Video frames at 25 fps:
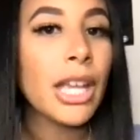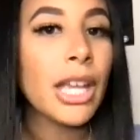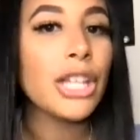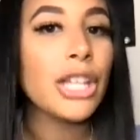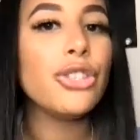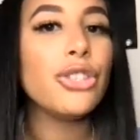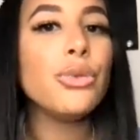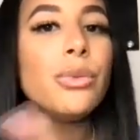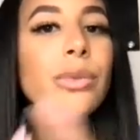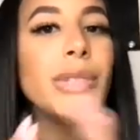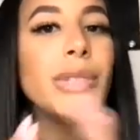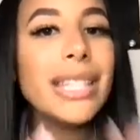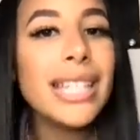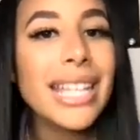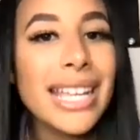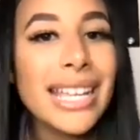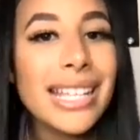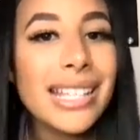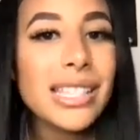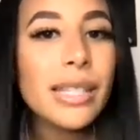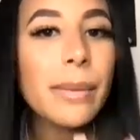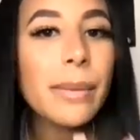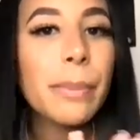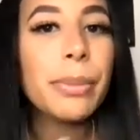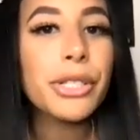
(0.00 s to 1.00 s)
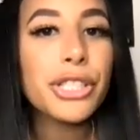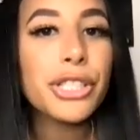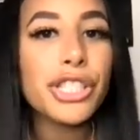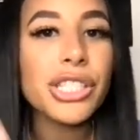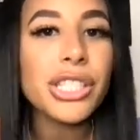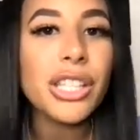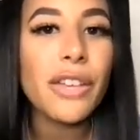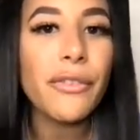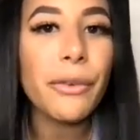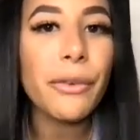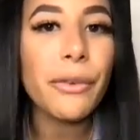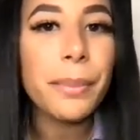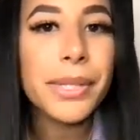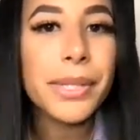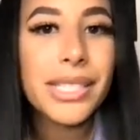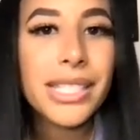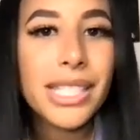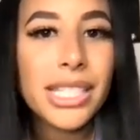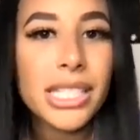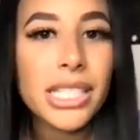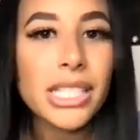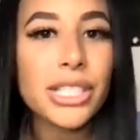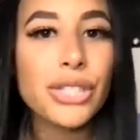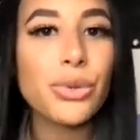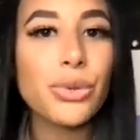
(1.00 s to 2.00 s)
You need to put yourself in
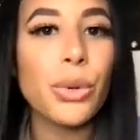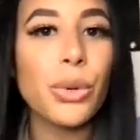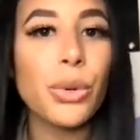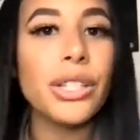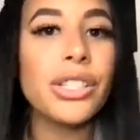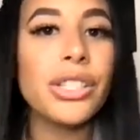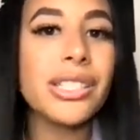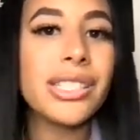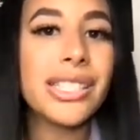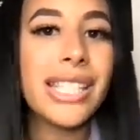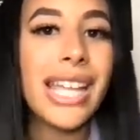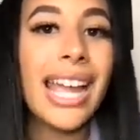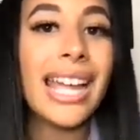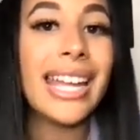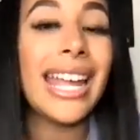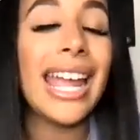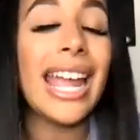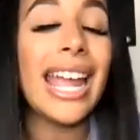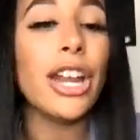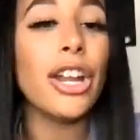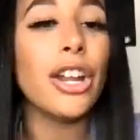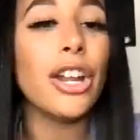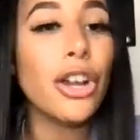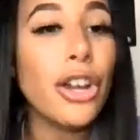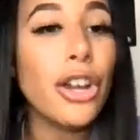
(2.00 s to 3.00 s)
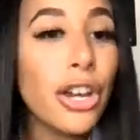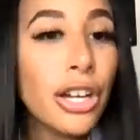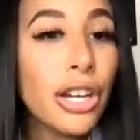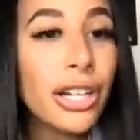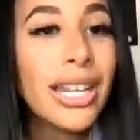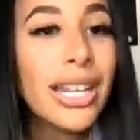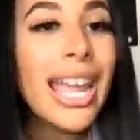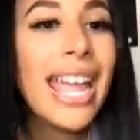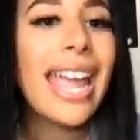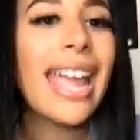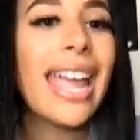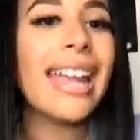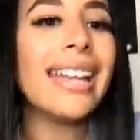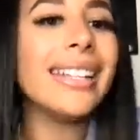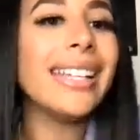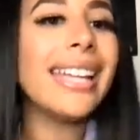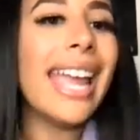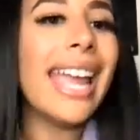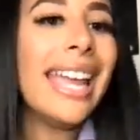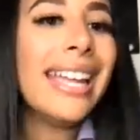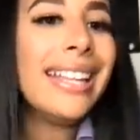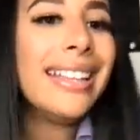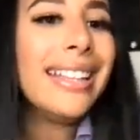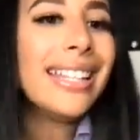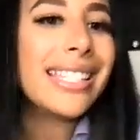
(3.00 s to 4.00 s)
position to understand and learn and
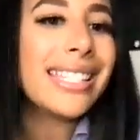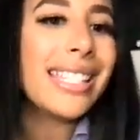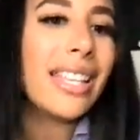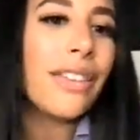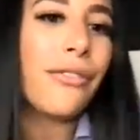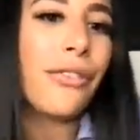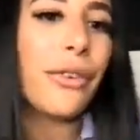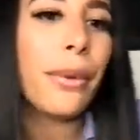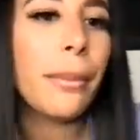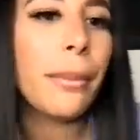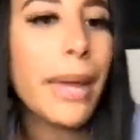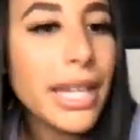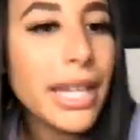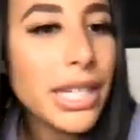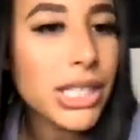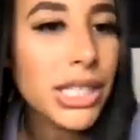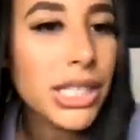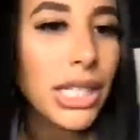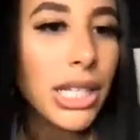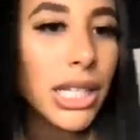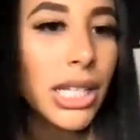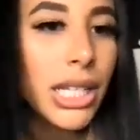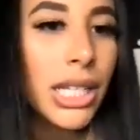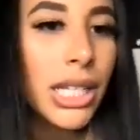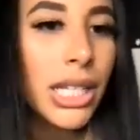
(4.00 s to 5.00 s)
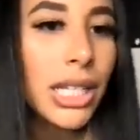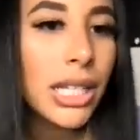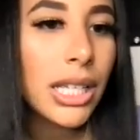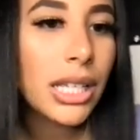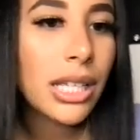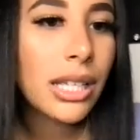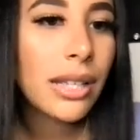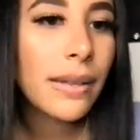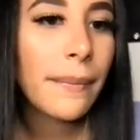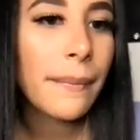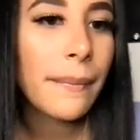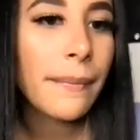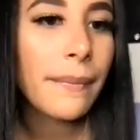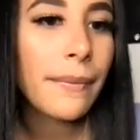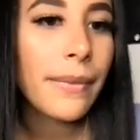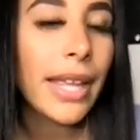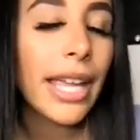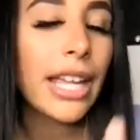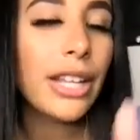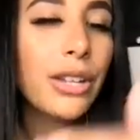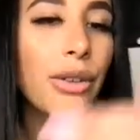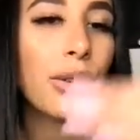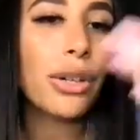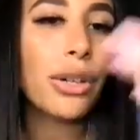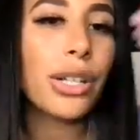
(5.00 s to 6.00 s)
gain this information
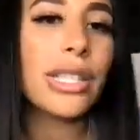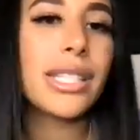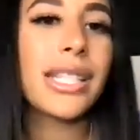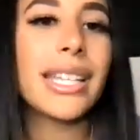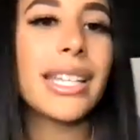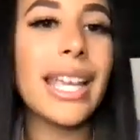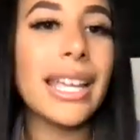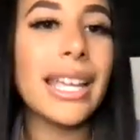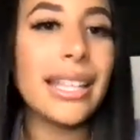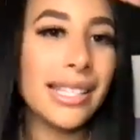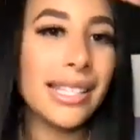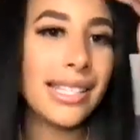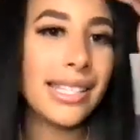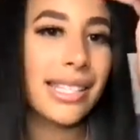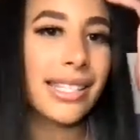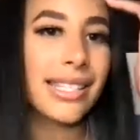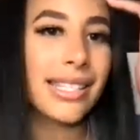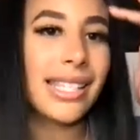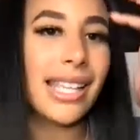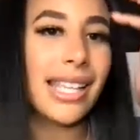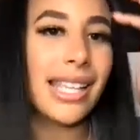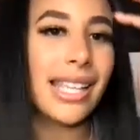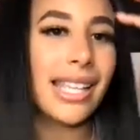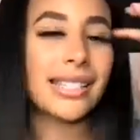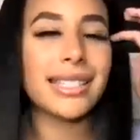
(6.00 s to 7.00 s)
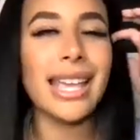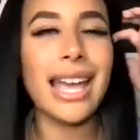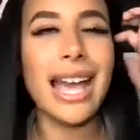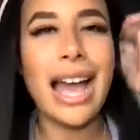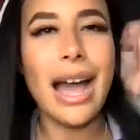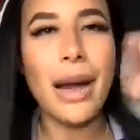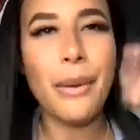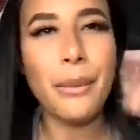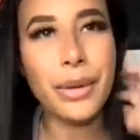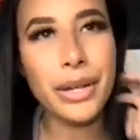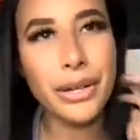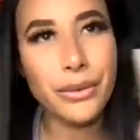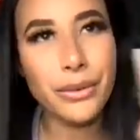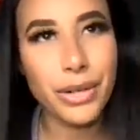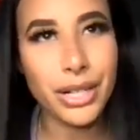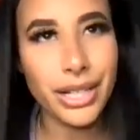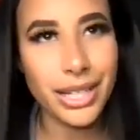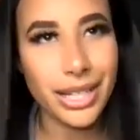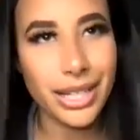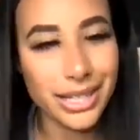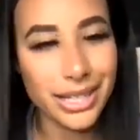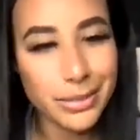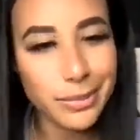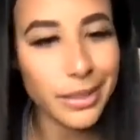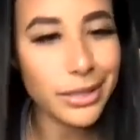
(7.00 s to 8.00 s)
in order to gain the success. Yeah, I wouldn't really
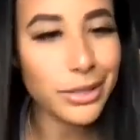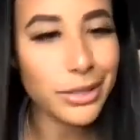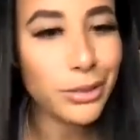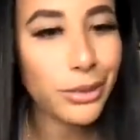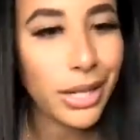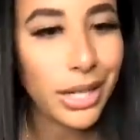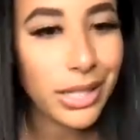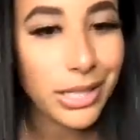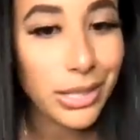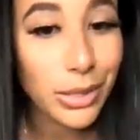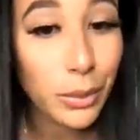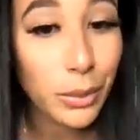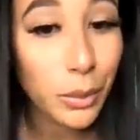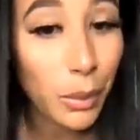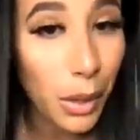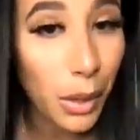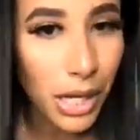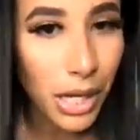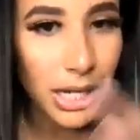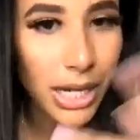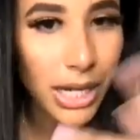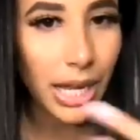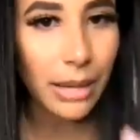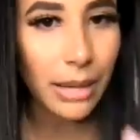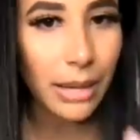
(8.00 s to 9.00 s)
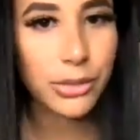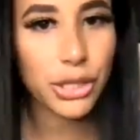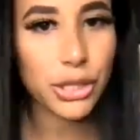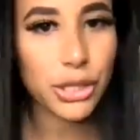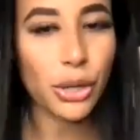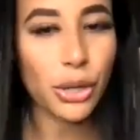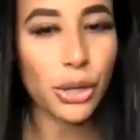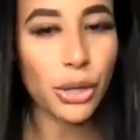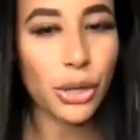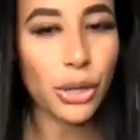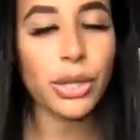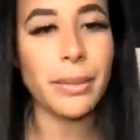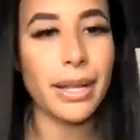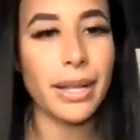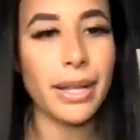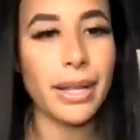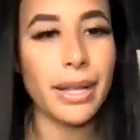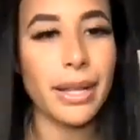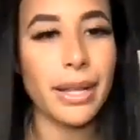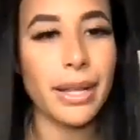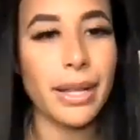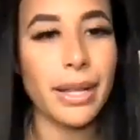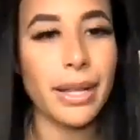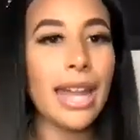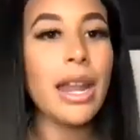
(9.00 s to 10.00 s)
expect you guys to walk. I'm joking about
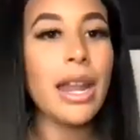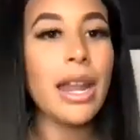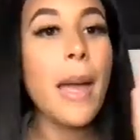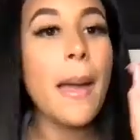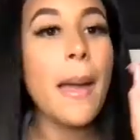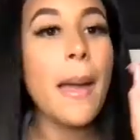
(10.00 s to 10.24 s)
that.